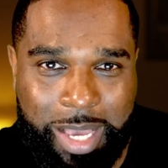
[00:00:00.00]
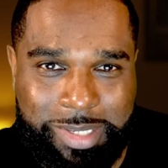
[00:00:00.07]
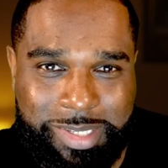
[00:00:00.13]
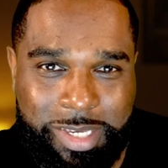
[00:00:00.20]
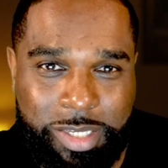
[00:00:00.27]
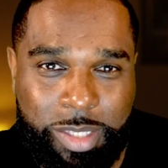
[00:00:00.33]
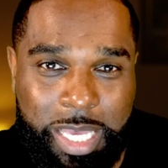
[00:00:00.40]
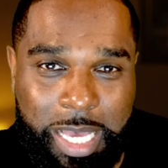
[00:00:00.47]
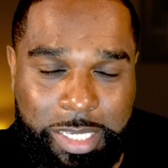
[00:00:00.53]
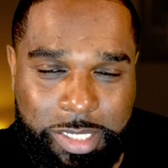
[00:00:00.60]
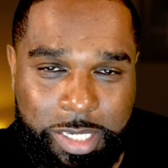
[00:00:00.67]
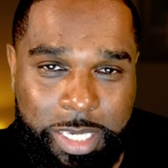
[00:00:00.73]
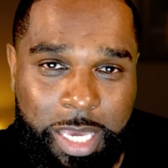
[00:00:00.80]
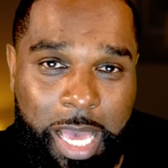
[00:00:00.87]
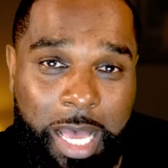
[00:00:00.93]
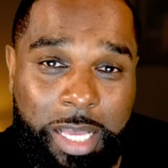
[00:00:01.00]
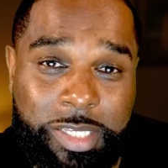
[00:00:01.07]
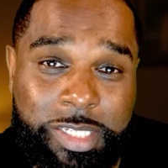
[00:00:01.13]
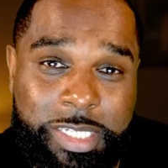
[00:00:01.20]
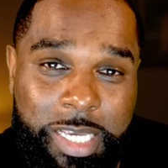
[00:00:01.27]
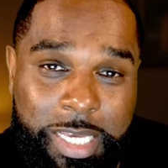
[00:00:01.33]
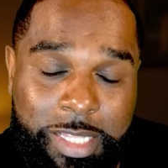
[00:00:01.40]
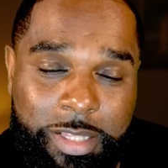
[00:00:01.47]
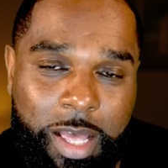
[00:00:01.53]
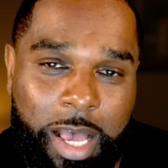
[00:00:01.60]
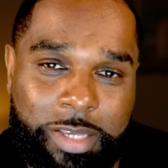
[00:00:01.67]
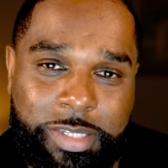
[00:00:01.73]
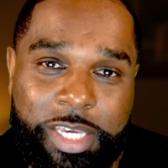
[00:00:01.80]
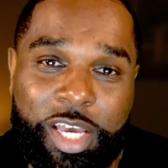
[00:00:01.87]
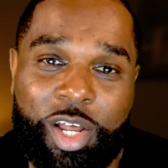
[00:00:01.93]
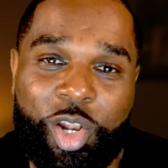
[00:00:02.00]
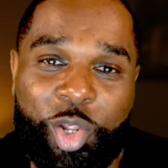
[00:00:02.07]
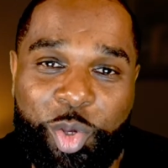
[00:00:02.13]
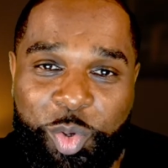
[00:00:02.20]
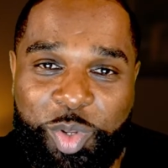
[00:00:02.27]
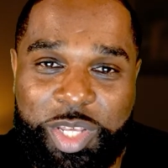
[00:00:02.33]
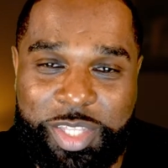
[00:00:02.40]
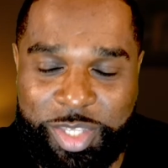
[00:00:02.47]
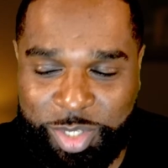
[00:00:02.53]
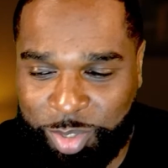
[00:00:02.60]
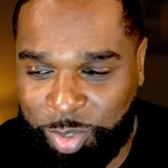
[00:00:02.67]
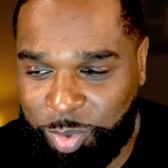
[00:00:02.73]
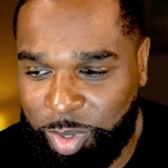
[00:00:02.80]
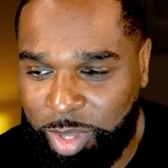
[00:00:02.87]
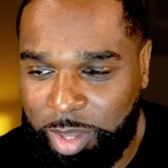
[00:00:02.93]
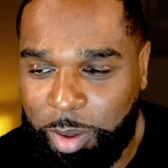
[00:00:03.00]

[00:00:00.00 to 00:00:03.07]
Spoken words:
as he alluded to